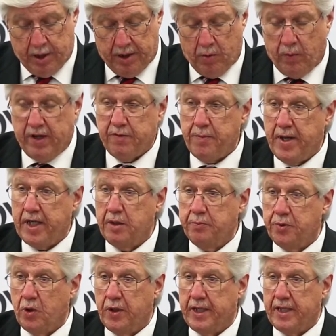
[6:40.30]
And we have many
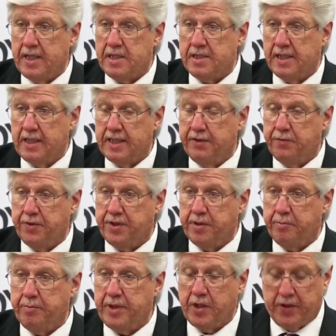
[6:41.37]
employees that live with a
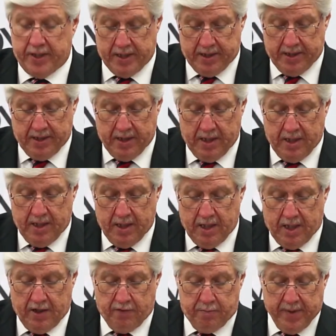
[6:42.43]
myriad
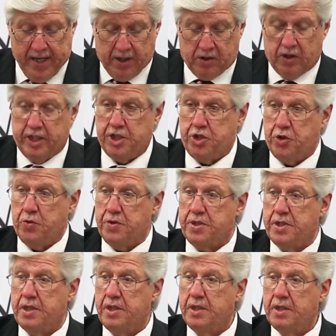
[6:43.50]
of medical
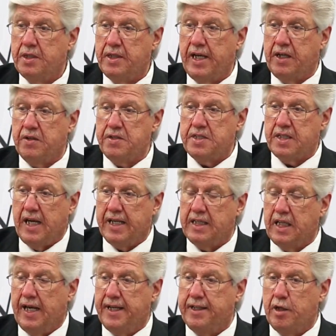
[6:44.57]
issues that could
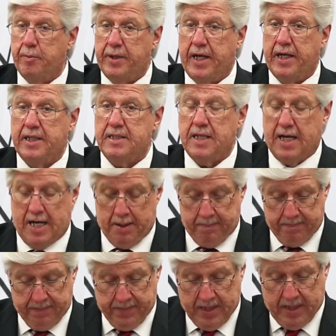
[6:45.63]
sideline them at any time.
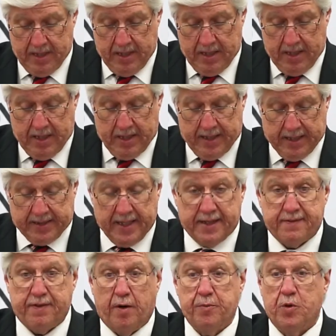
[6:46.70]
Yet they
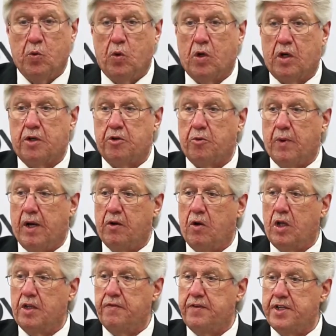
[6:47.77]
come to work throughout
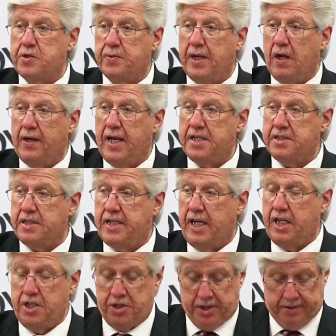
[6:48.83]
all of this without
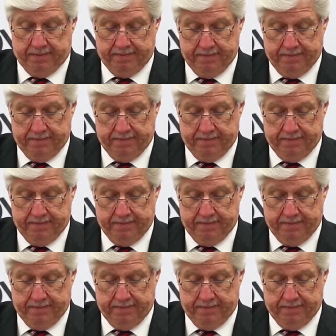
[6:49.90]
hesitation.